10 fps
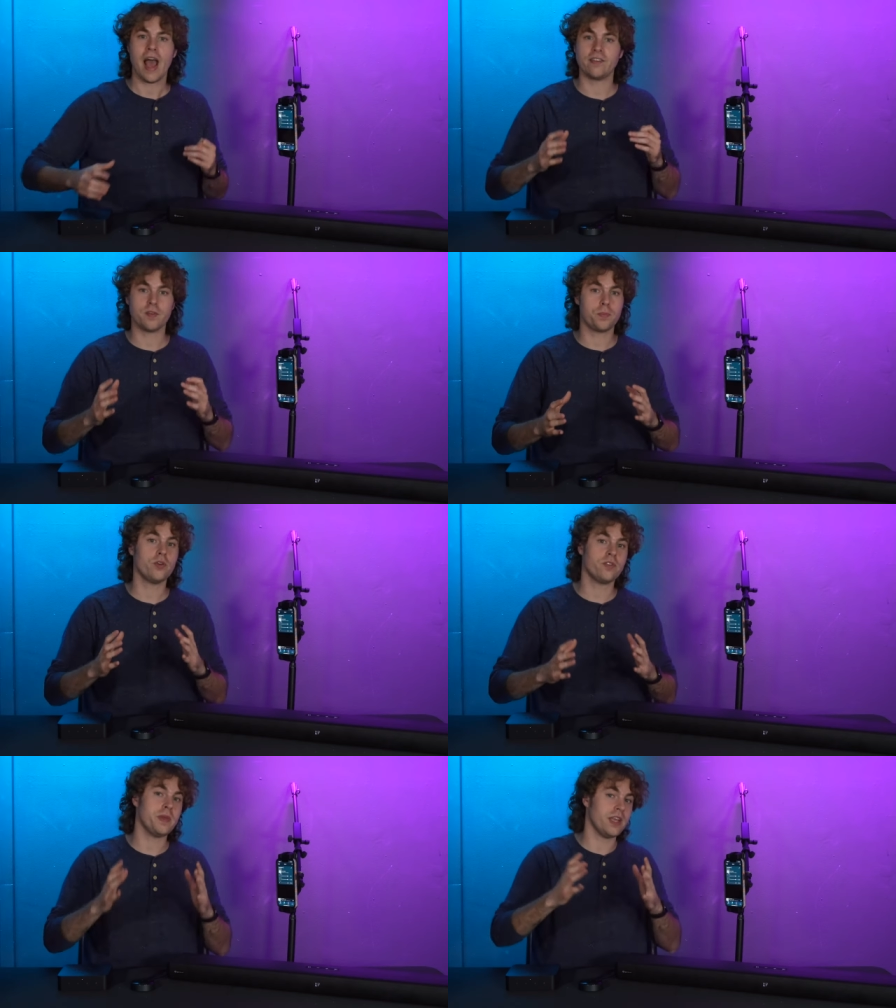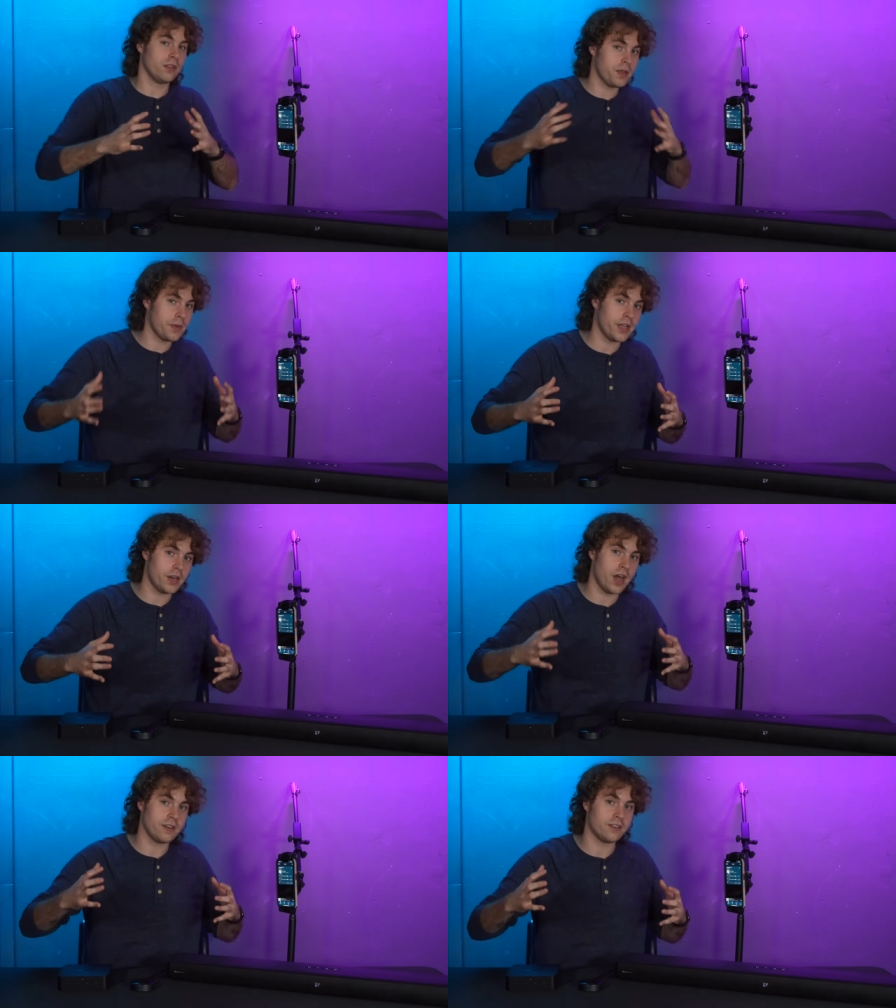as opposed to being
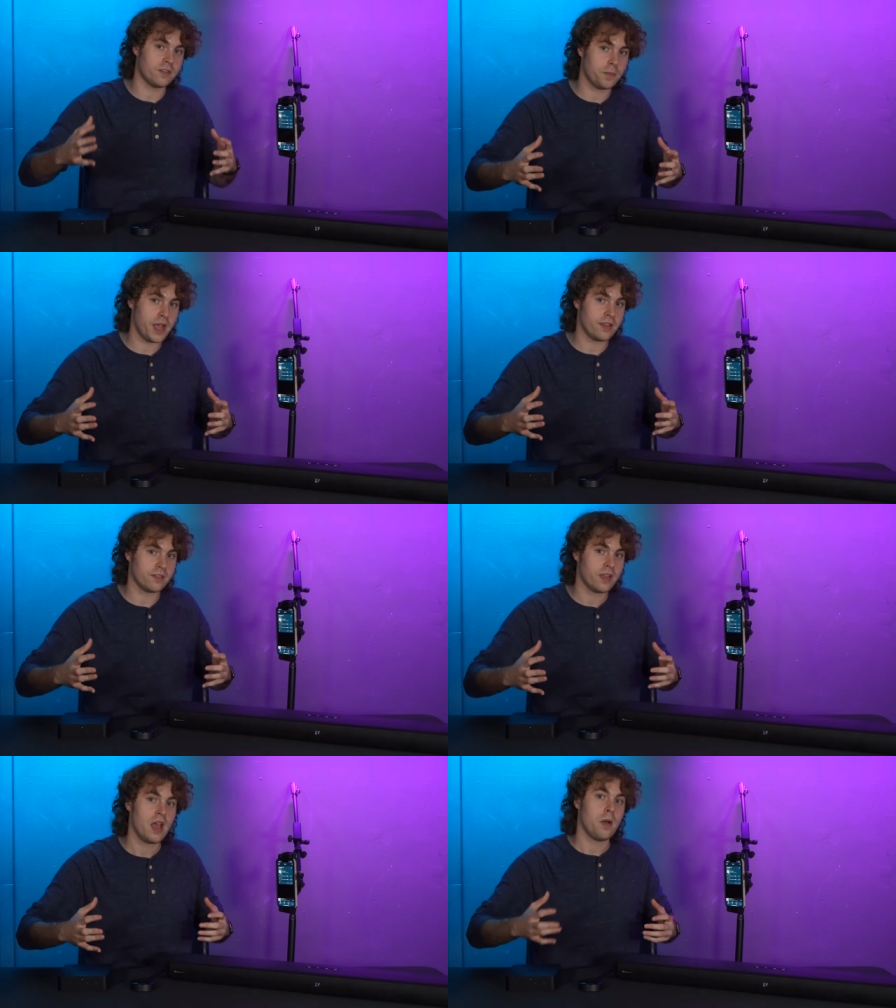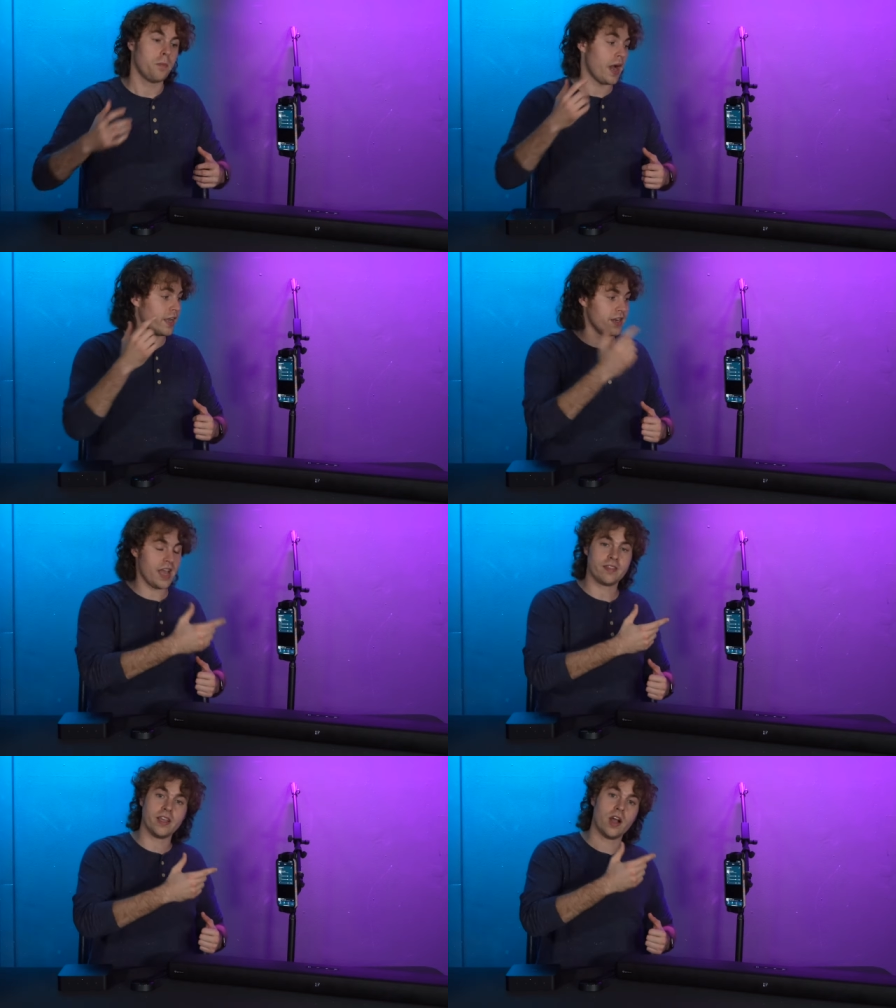limited on space by
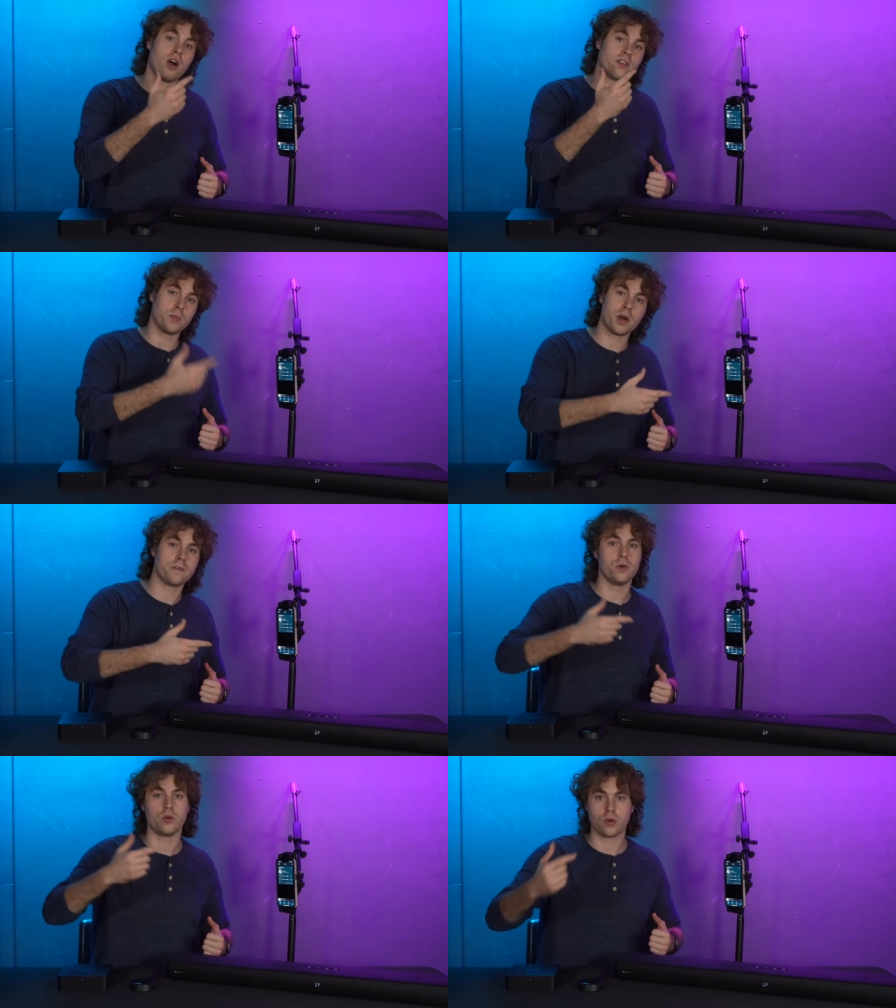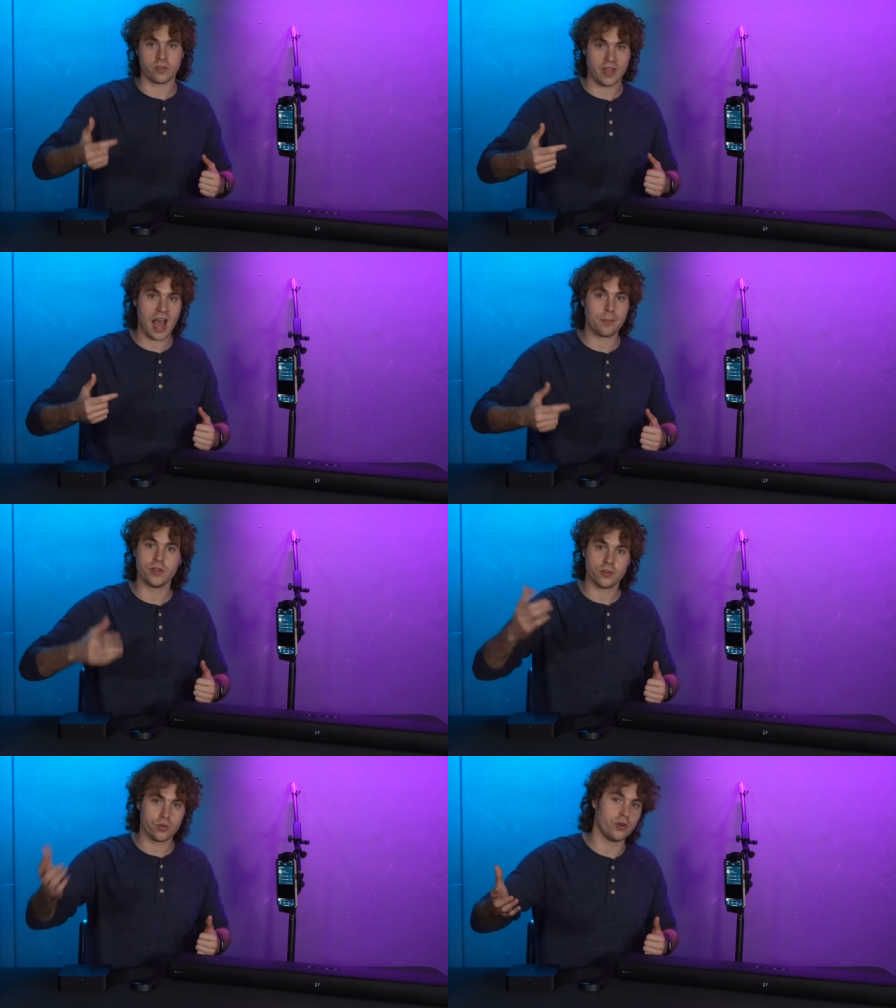connecting our smartphone or
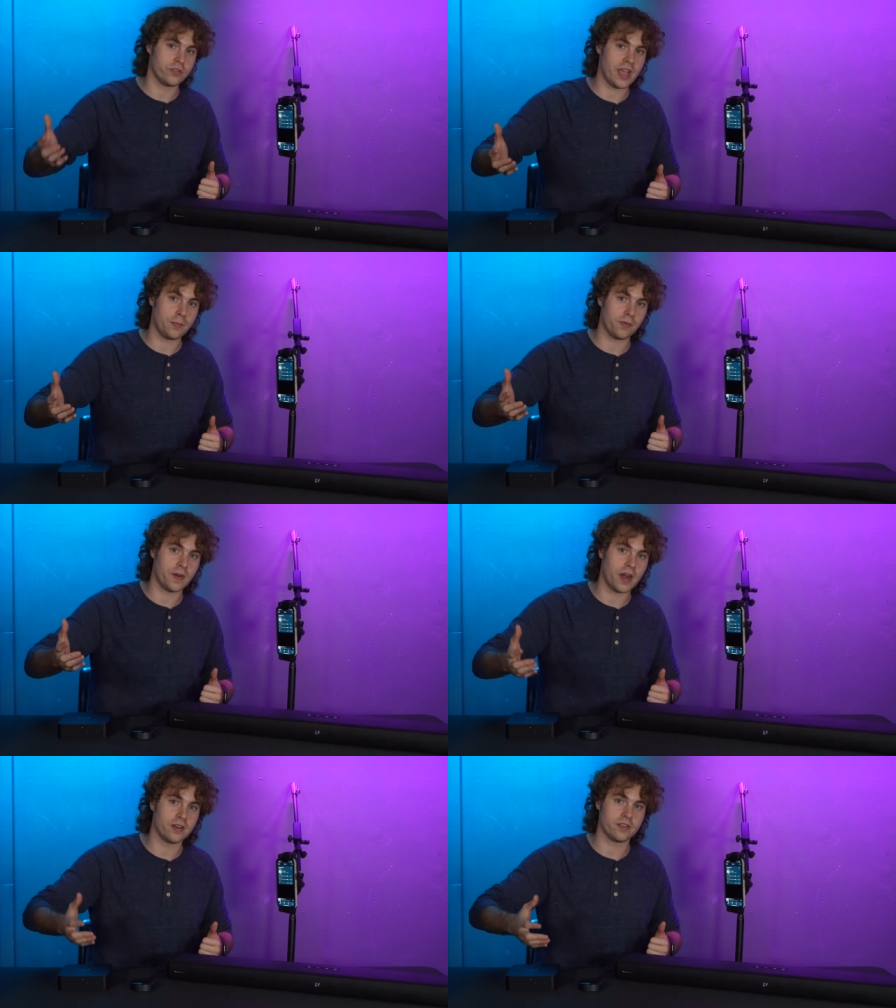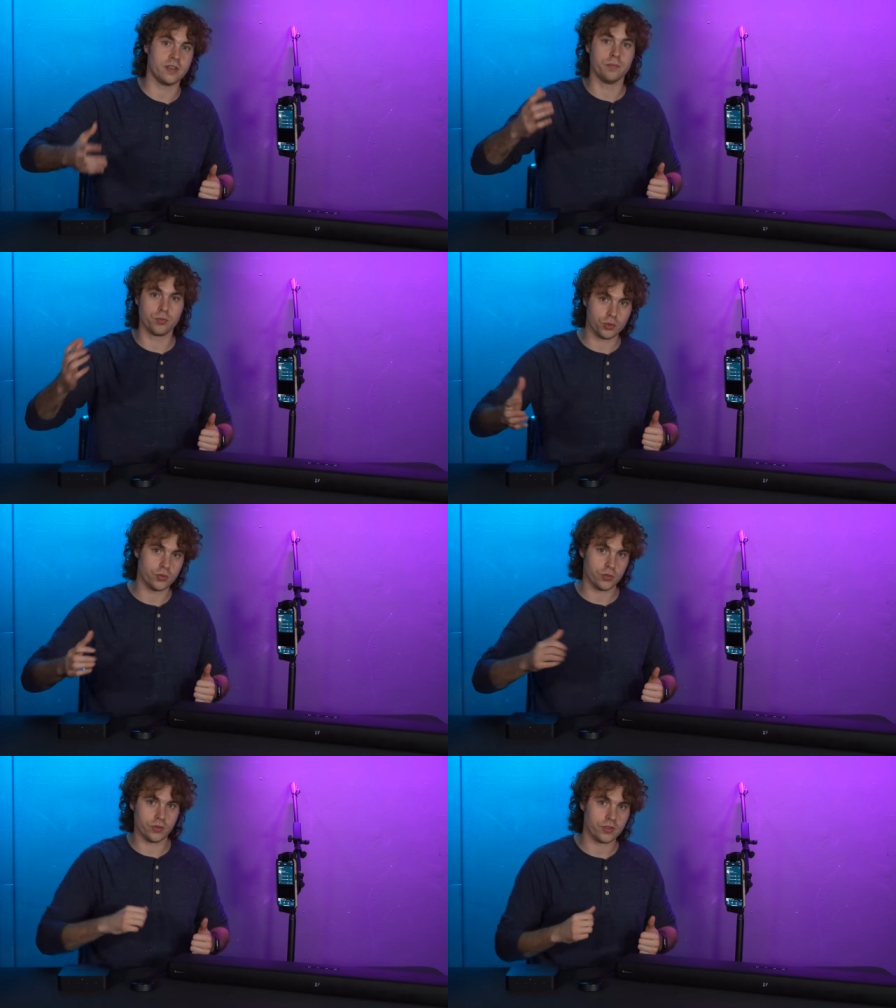tablet to those amplifiers and Bluetooth.